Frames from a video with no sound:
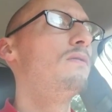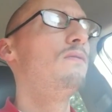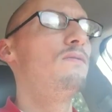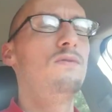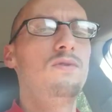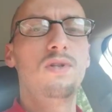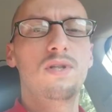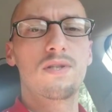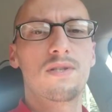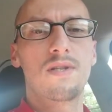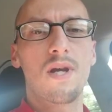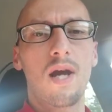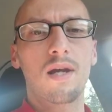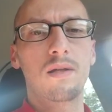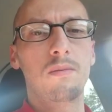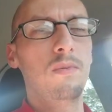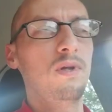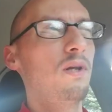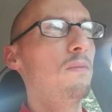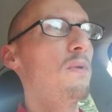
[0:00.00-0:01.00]
just
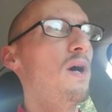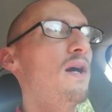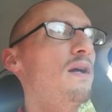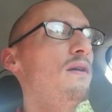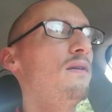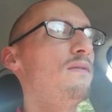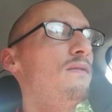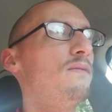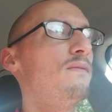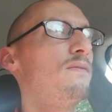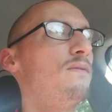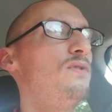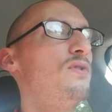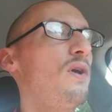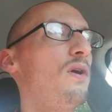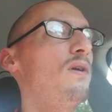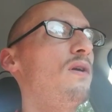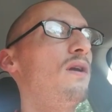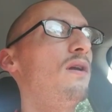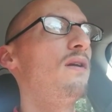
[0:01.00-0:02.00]
documenting my
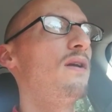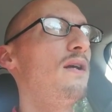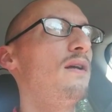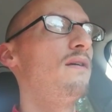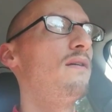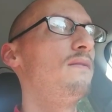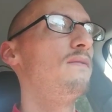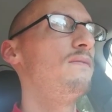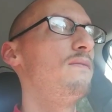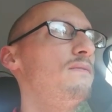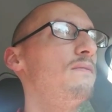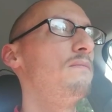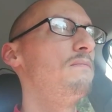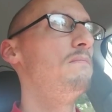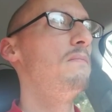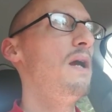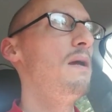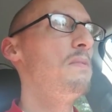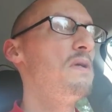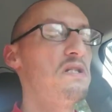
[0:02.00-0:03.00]
journey.
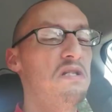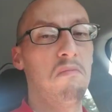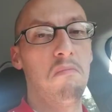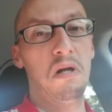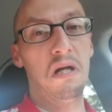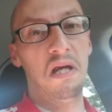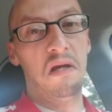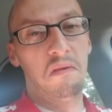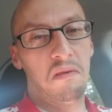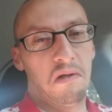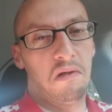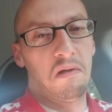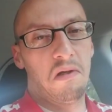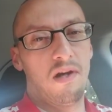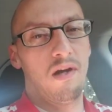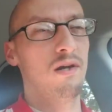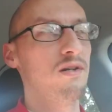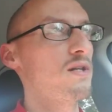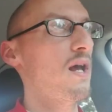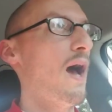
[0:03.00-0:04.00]
Maybe somebody out there
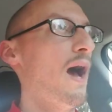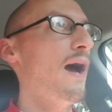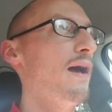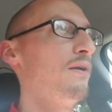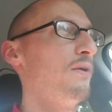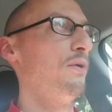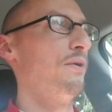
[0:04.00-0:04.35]
cares. I don't